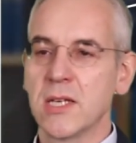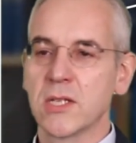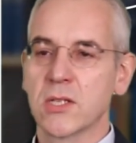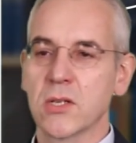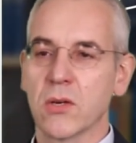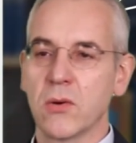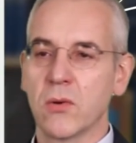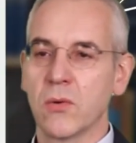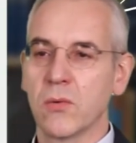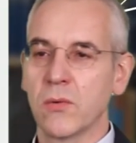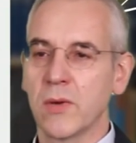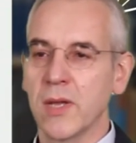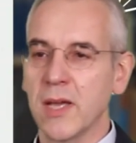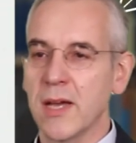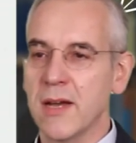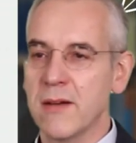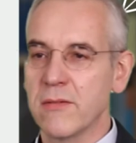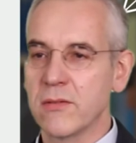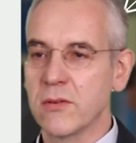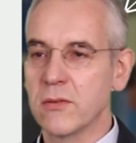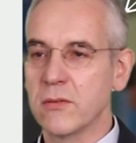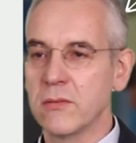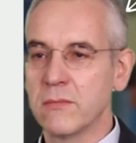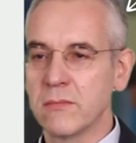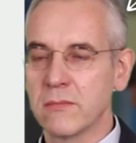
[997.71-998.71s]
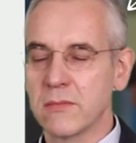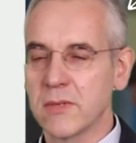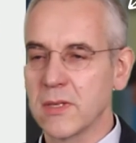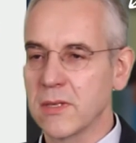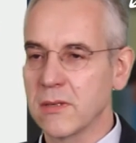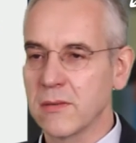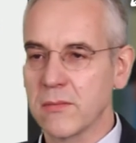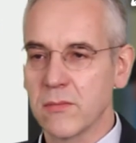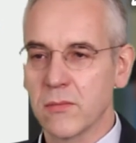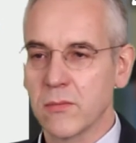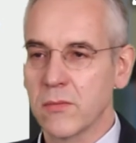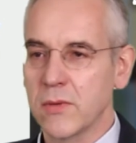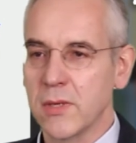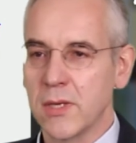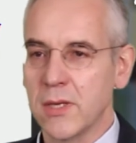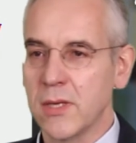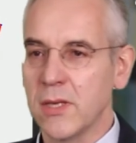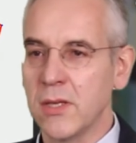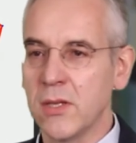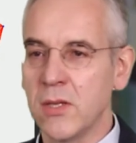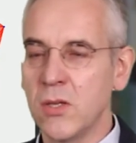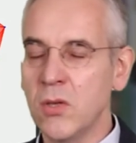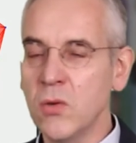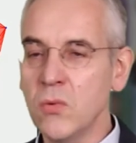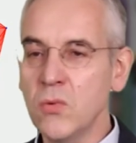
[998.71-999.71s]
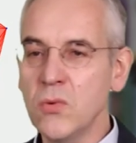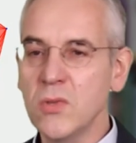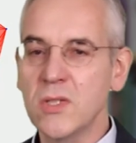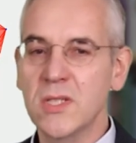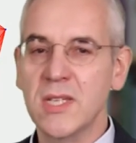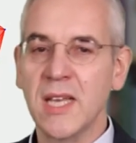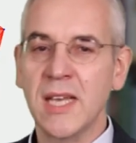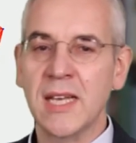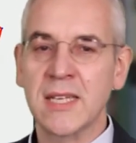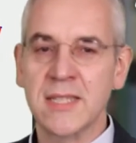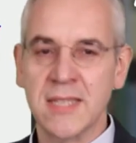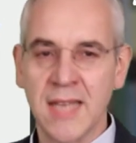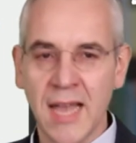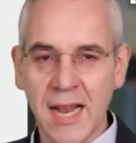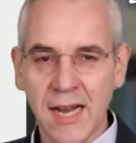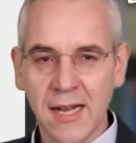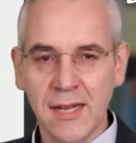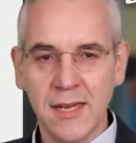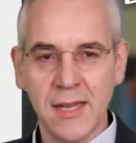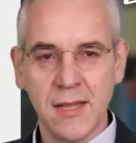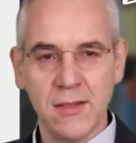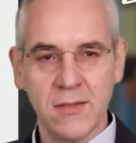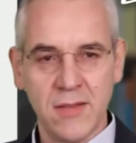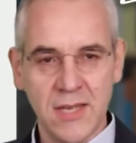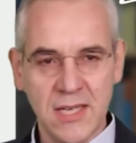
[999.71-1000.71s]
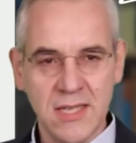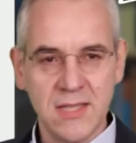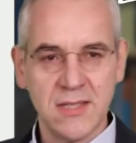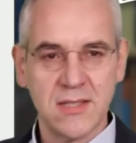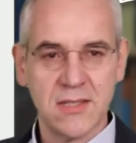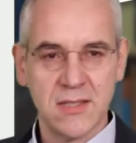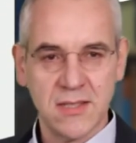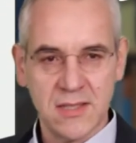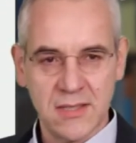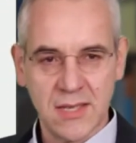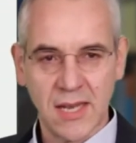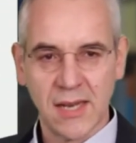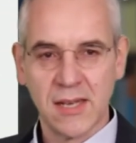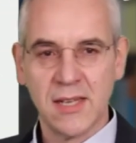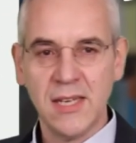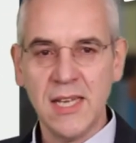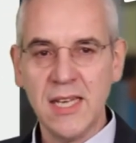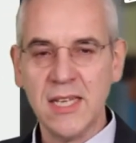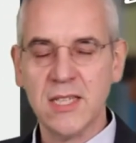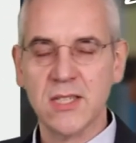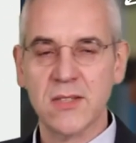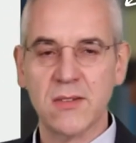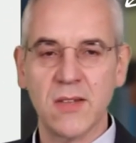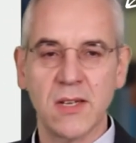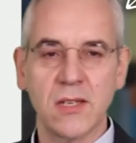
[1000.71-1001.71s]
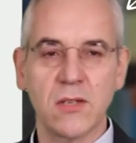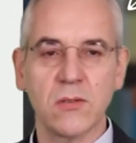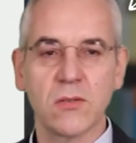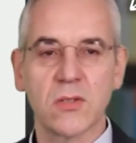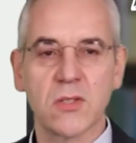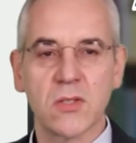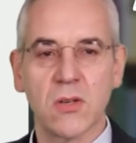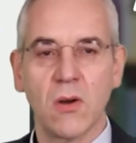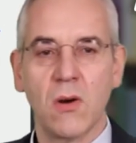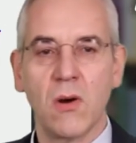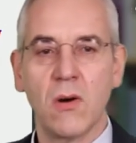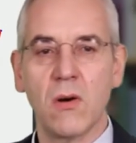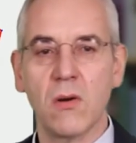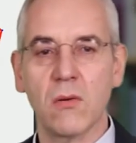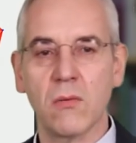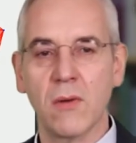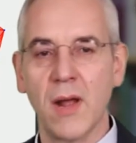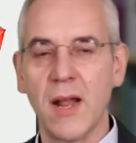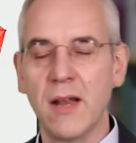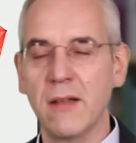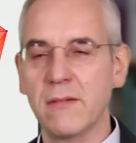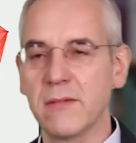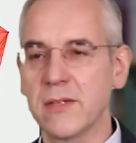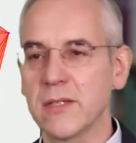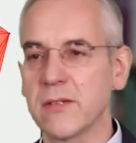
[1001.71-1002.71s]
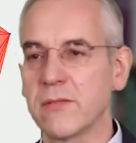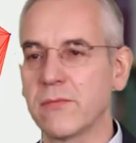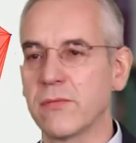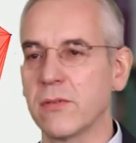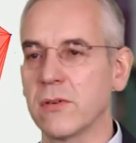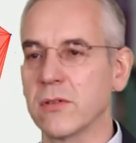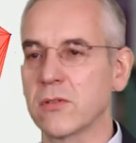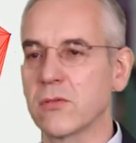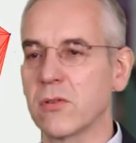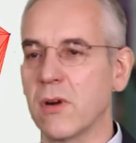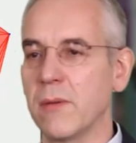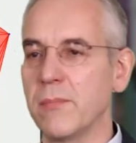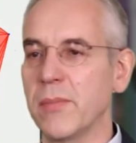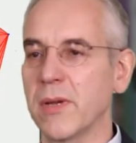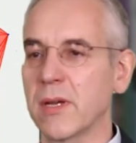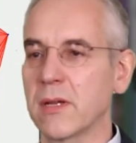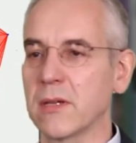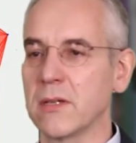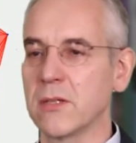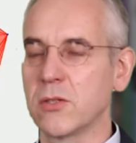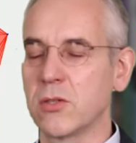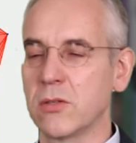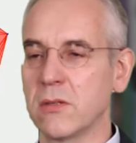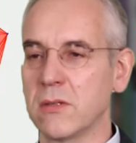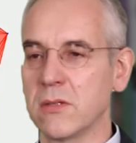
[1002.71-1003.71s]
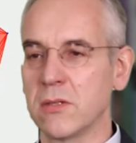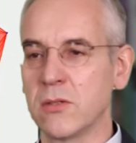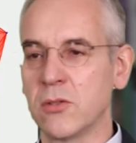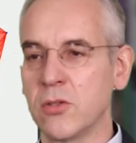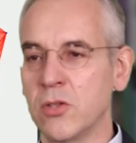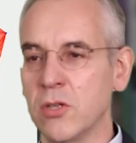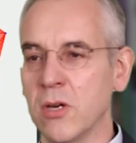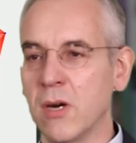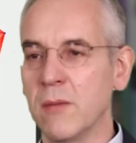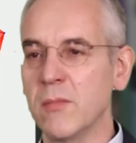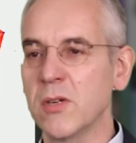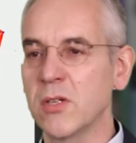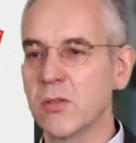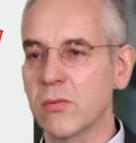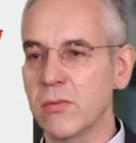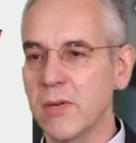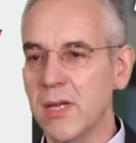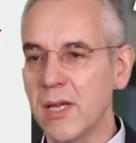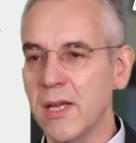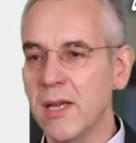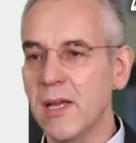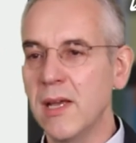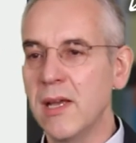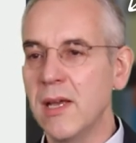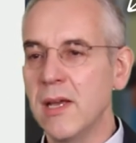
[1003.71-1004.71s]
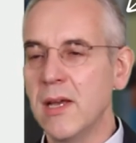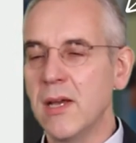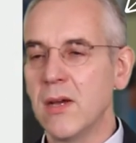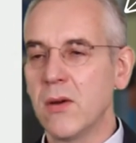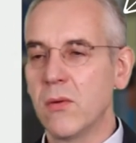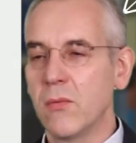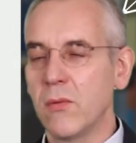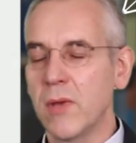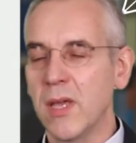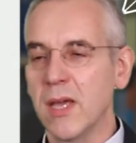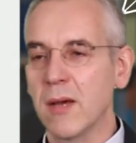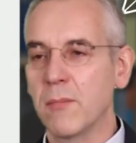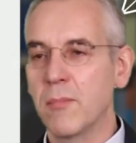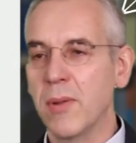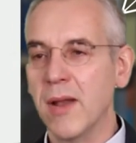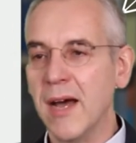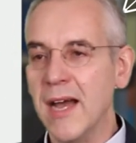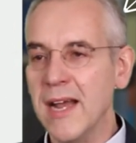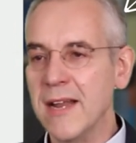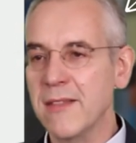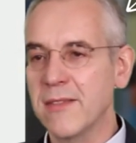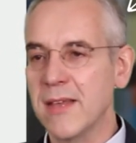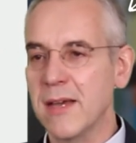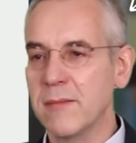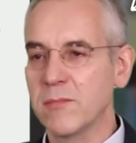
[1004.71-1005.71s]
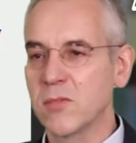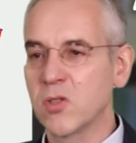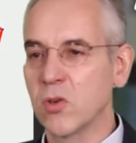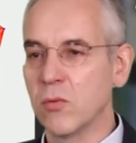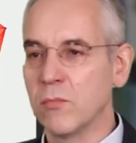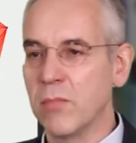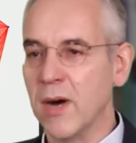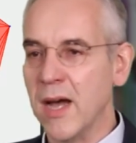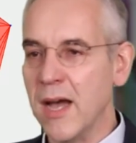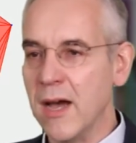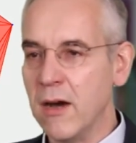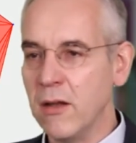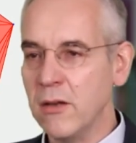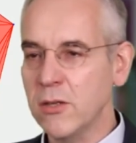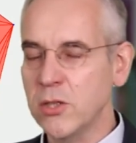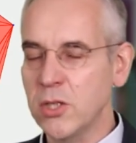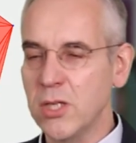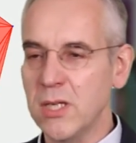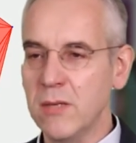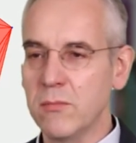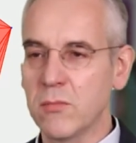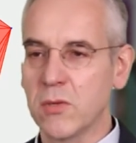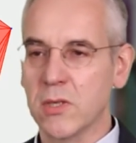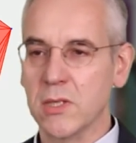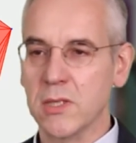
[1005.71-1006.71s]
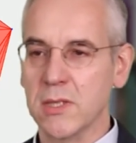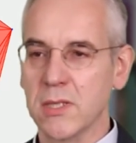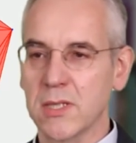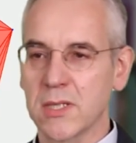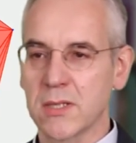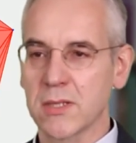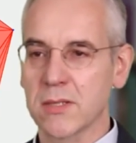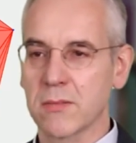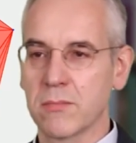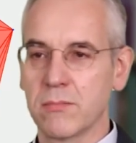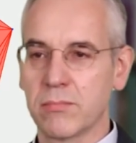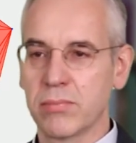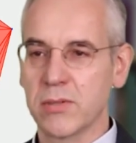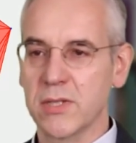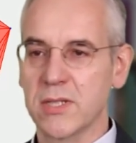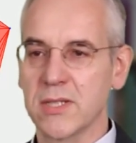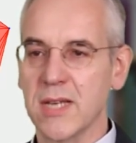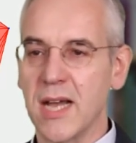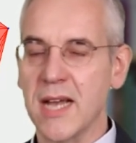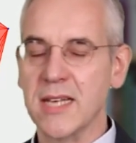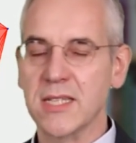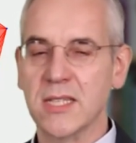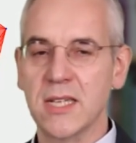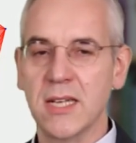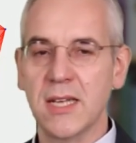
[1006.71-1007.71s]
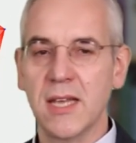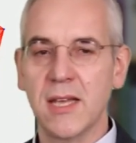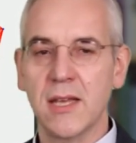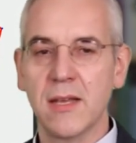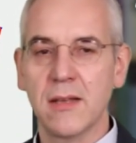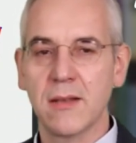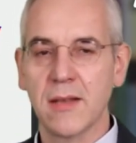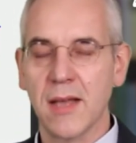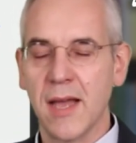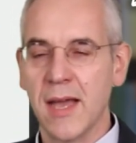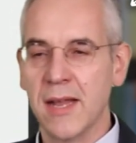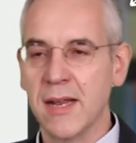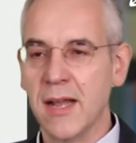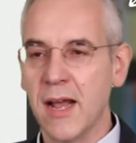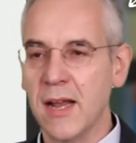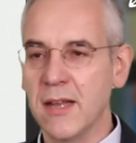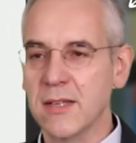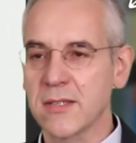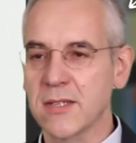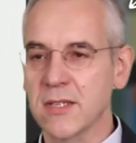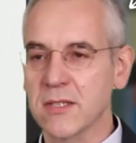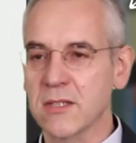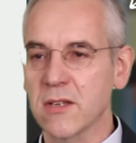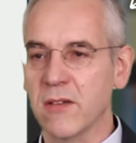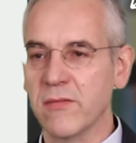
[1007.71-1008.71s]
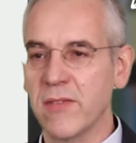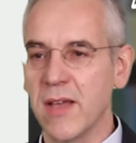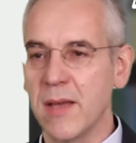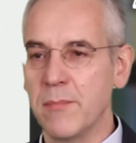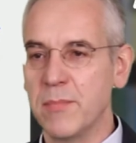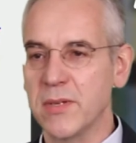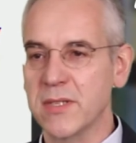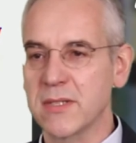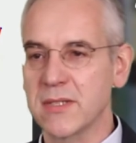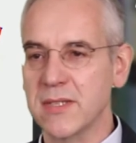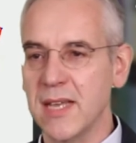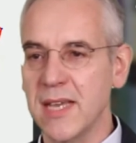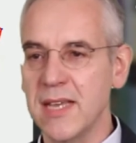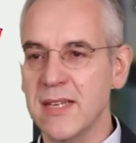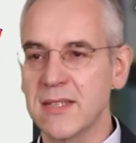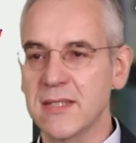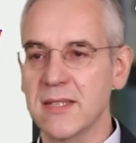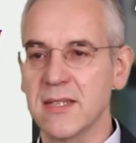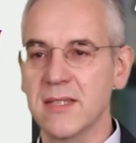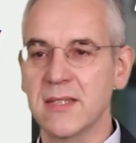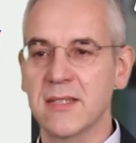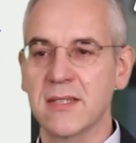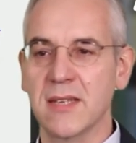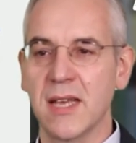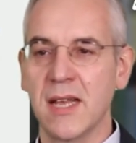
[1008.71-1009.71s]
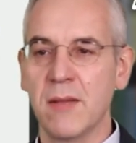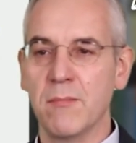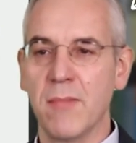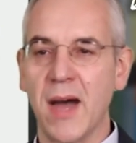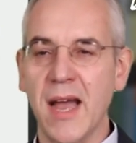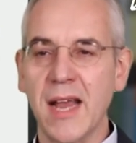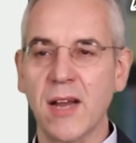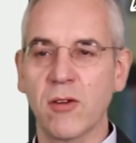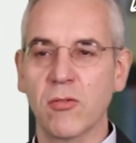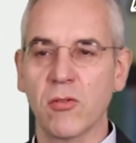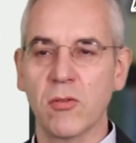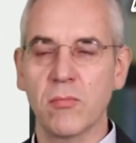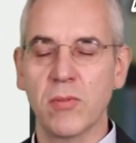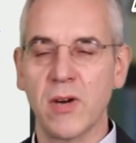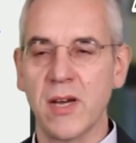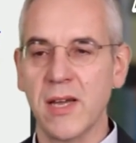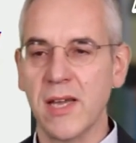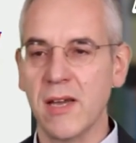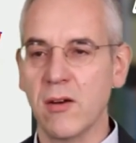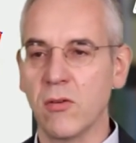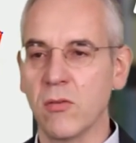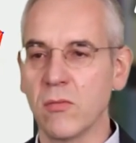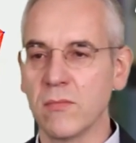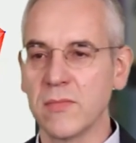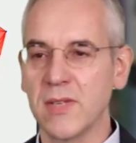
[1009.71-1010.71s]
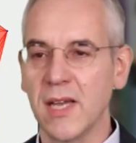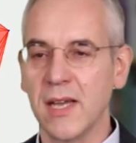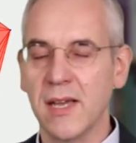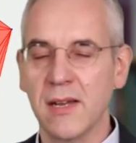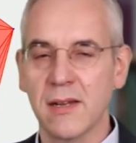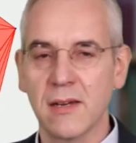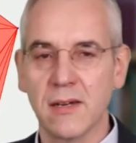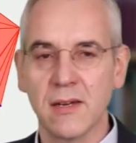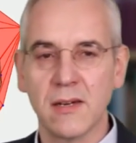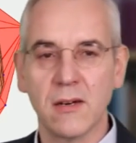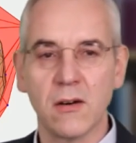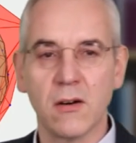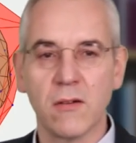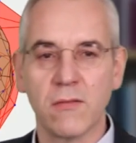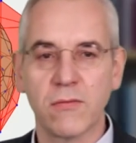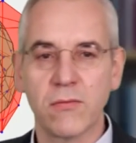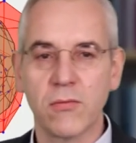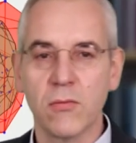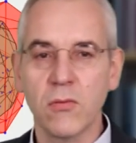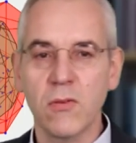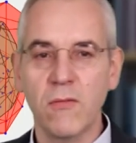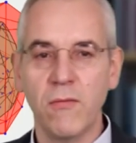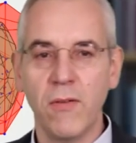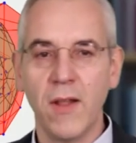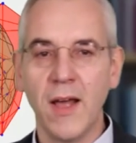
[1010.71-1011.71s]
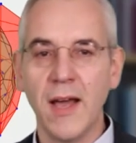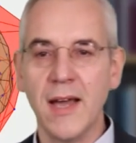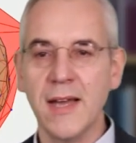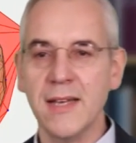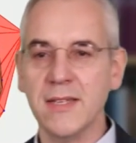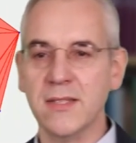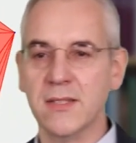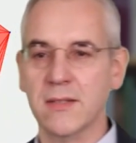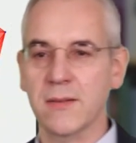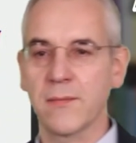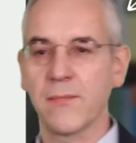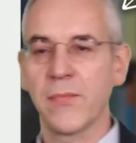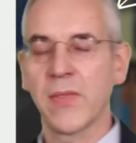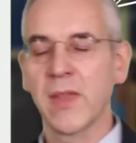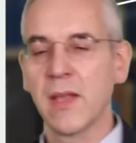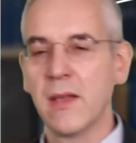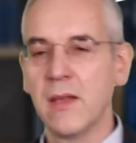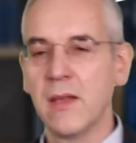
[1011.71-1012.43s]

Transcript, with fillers: So we have a, we used exactly these techniques that you saw relevant for tropical geometry. We applied them to biology, more precisely analysis of epistasis in microbiome data of fruit flies.